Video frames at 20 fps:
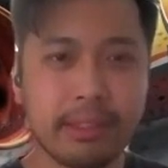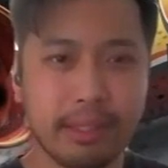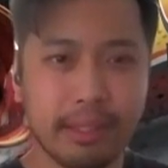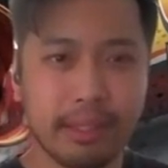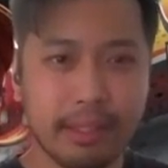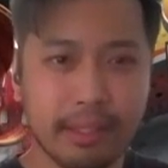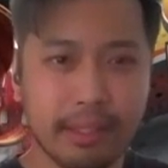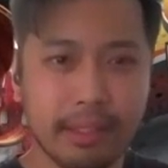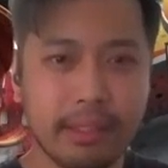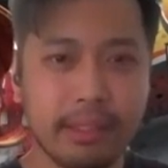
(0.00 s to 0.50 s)

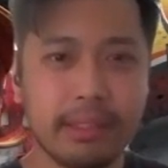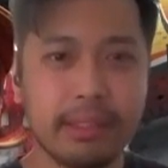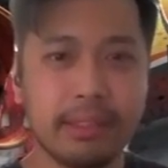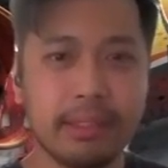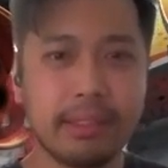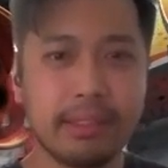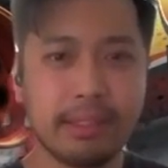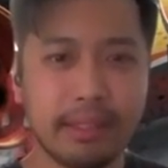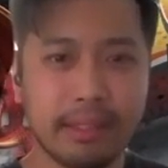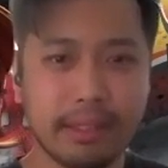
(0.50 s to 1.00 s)

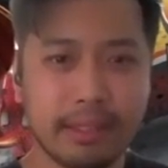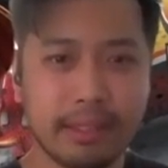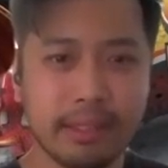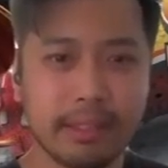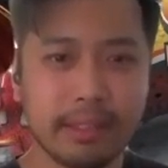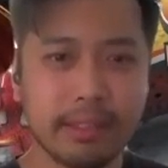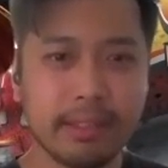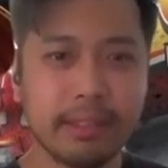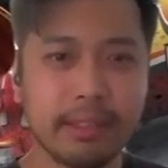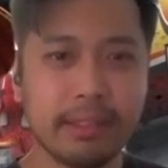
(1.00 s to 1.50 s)

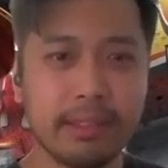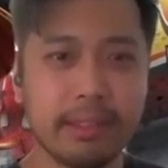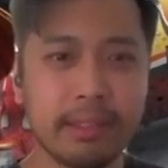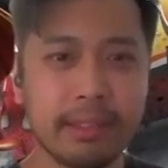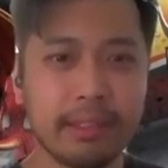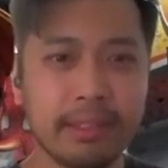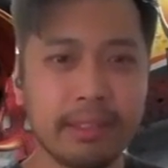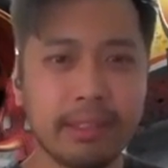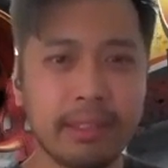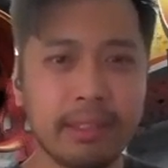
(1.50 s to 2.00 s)

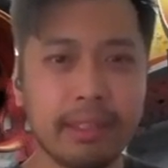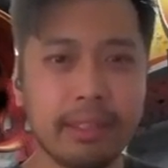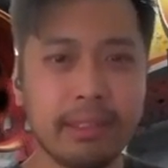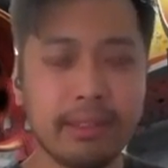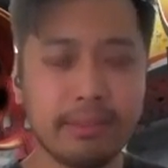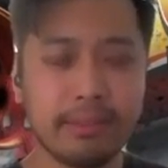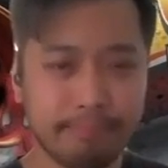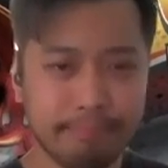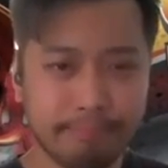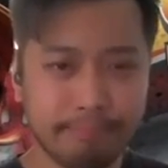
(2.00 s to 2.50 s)

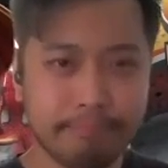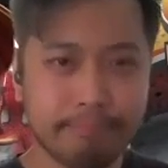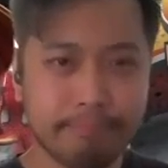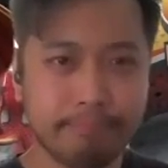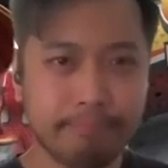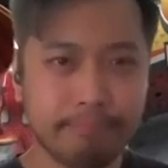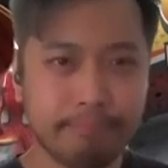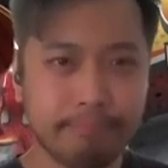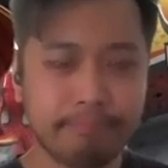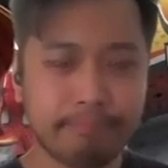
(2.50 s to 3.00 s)

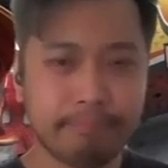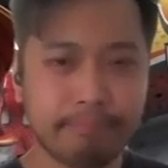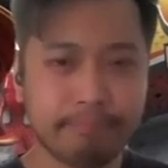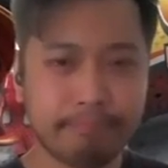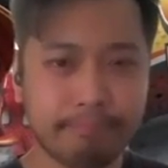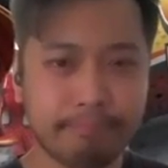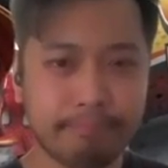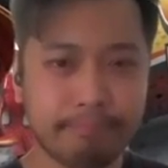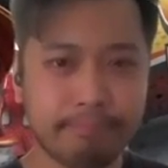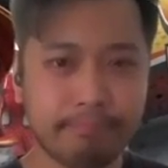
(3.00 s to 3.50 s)

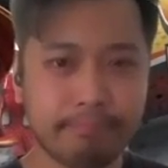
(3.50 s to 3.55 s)
[no speech]